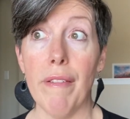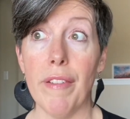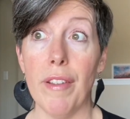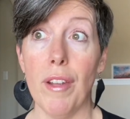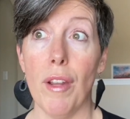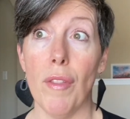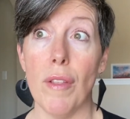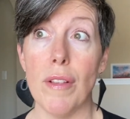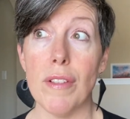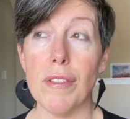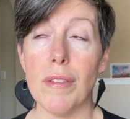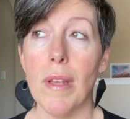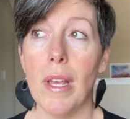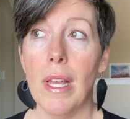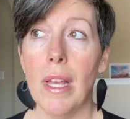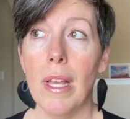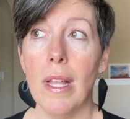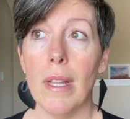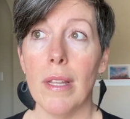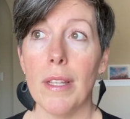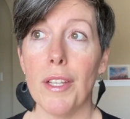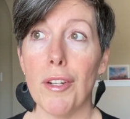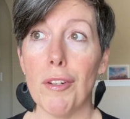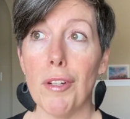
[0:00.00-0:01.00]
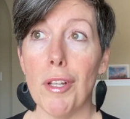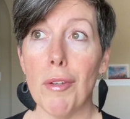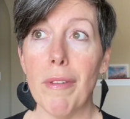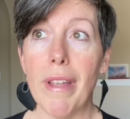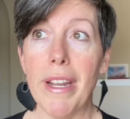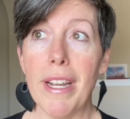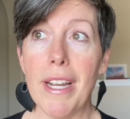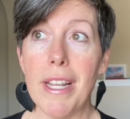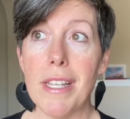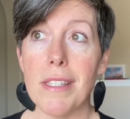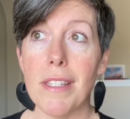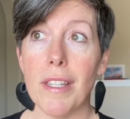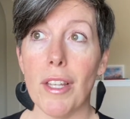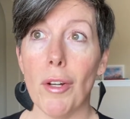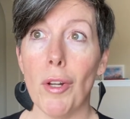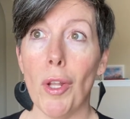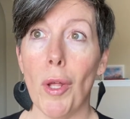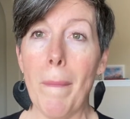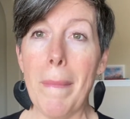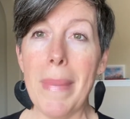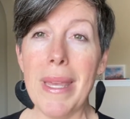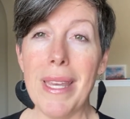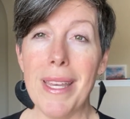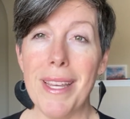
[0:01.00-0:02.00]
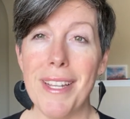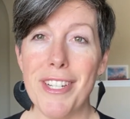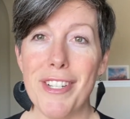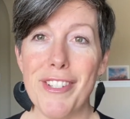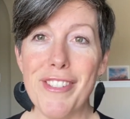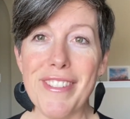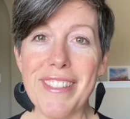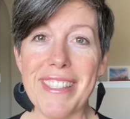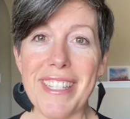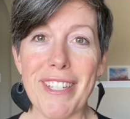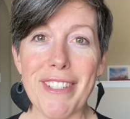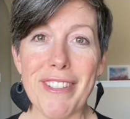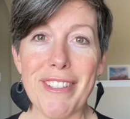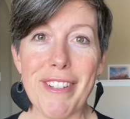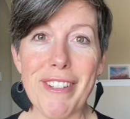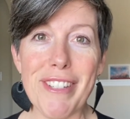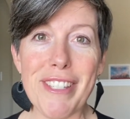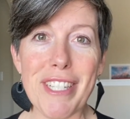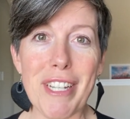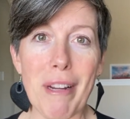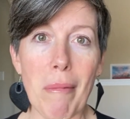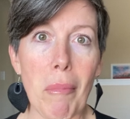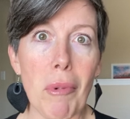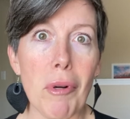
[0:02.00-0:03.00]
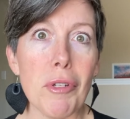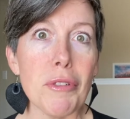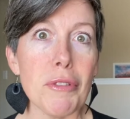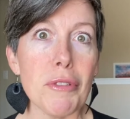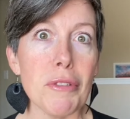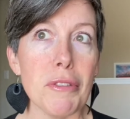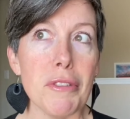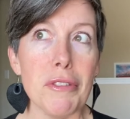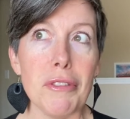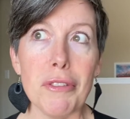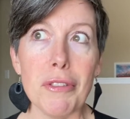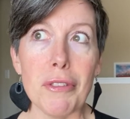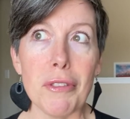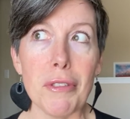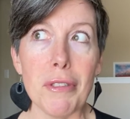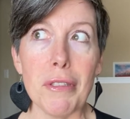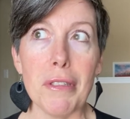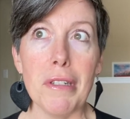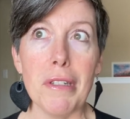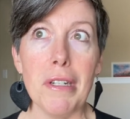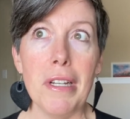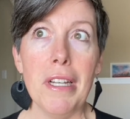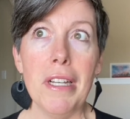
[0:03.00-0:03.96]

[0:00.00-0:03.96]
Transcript: You know, those little old ladies and little old men you see on these commercials, or